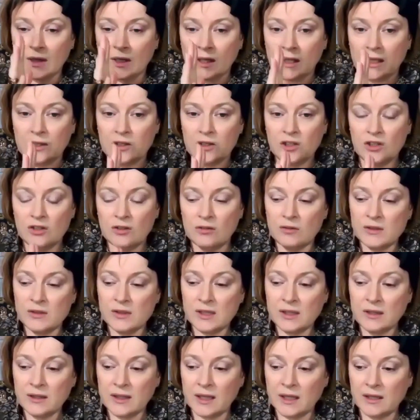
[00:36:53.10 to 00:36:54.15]
And
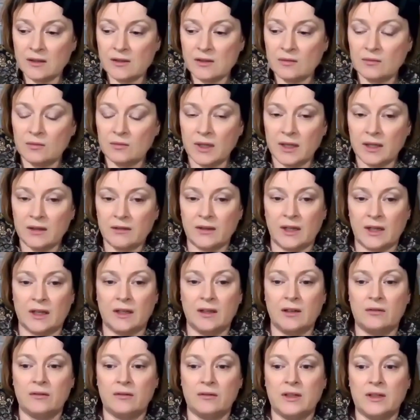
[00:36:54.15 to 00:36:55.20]
using that as a way of
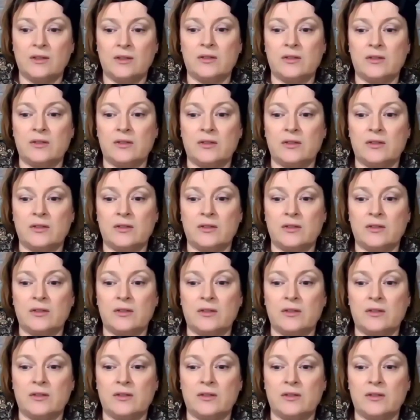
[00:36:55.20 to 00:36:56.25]
anchoring
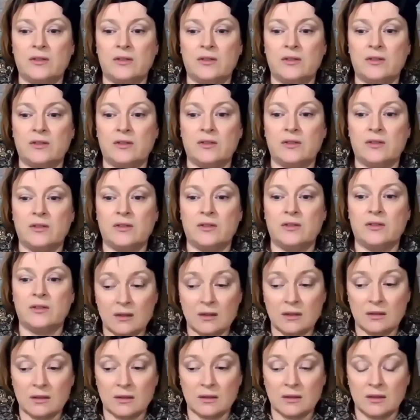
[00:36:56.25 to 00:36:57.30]
yourself in the
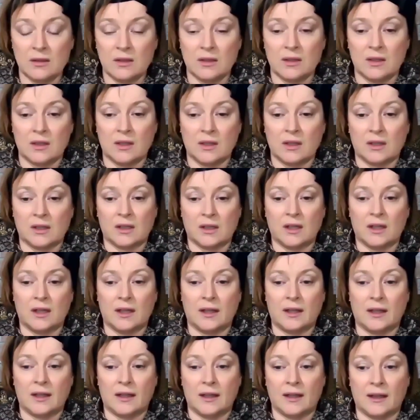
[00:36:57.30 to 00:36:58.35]
present moment,
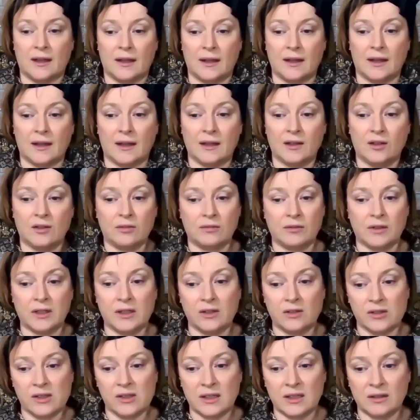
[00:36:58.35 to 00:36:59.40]
anchoring
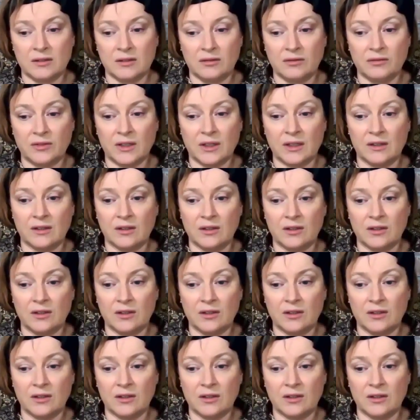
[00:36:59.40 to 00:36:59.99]
yourself in